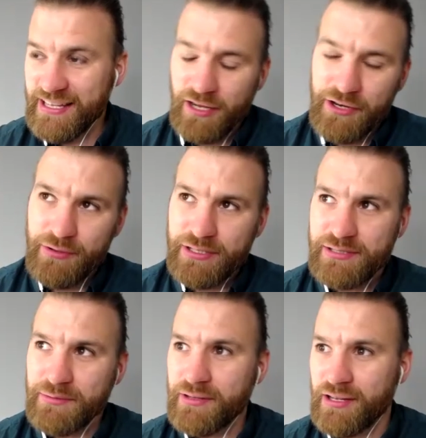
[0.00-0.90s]
I know
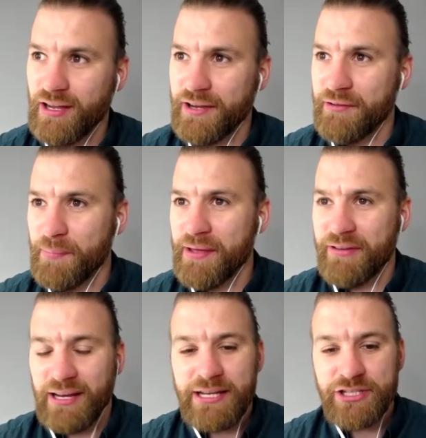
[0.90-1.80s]
it's the kind of bit
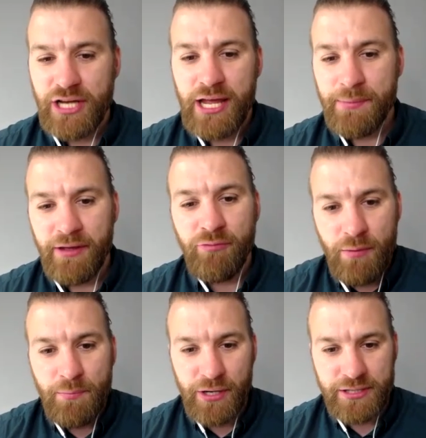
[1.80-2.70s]
of a cliche, but if
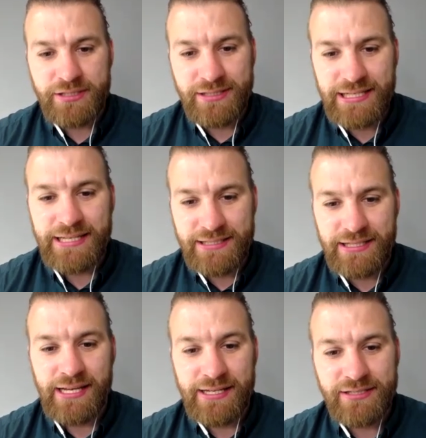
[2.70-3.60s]
one person sees
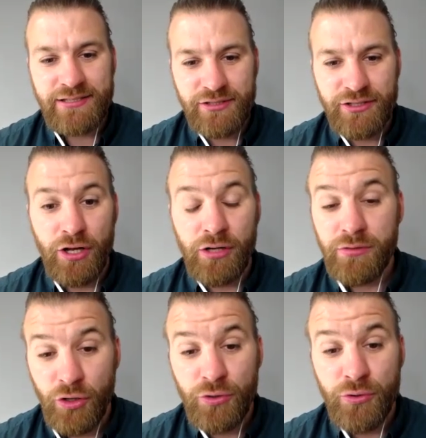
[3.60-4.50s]
this, you know,
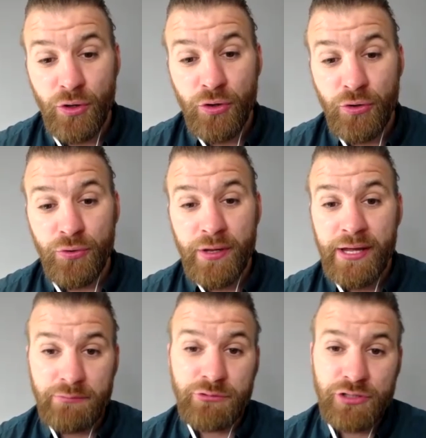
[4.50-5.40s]
who
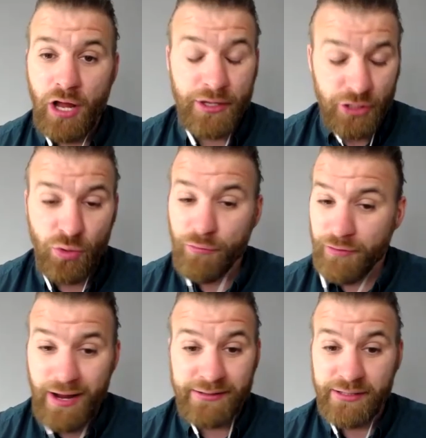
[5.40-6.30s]
was like your
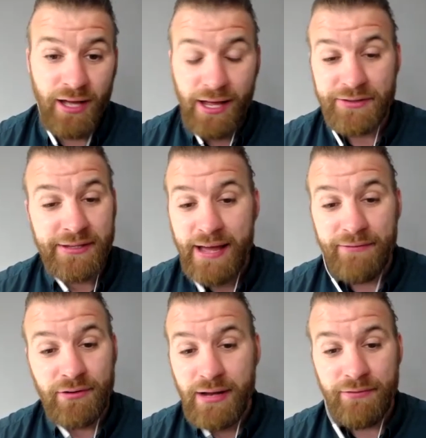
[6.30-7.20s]
friend that had
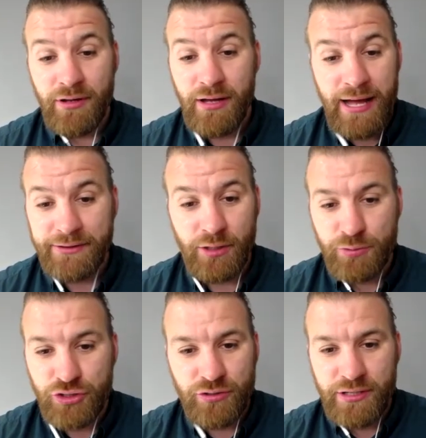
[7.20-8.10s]
never ever had the
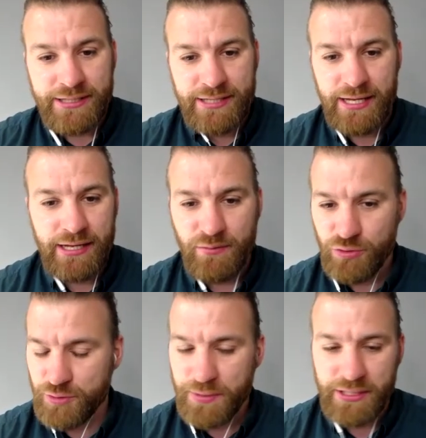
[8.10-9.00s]
opportunity to hear
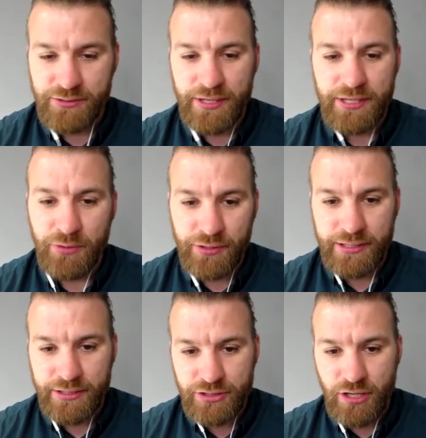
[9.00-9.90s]
or speak to
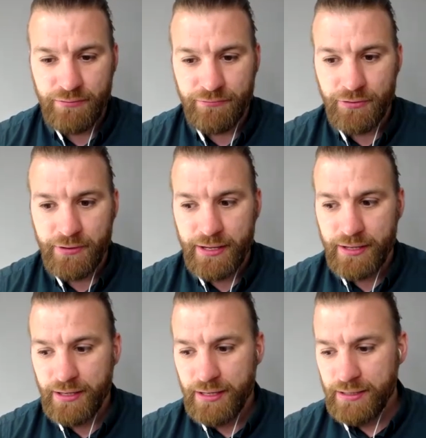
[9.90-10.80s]
anybody that's going through
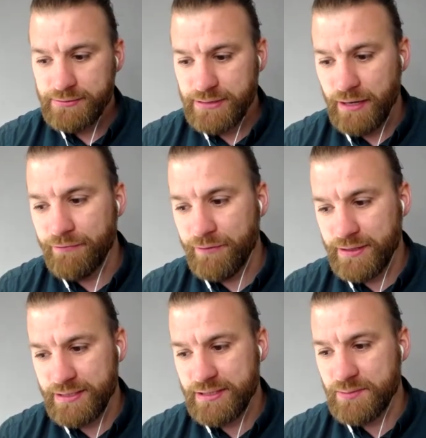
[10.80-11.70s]
it, then I
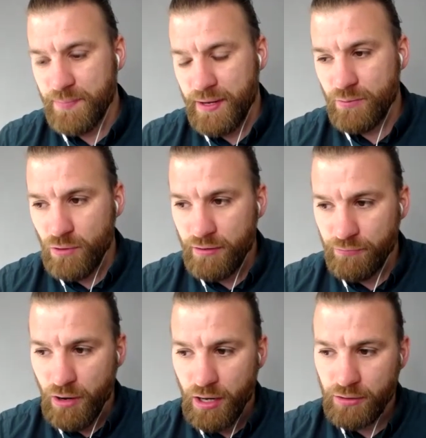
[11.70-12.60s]
think this has been
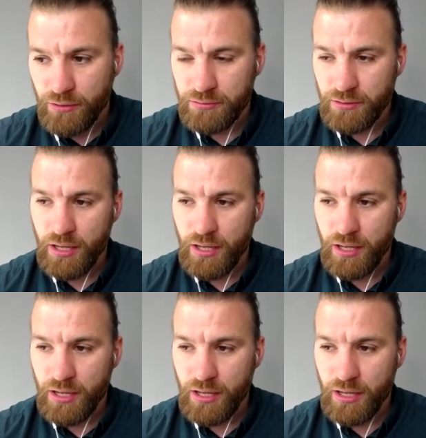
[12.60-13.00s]
worthwhile.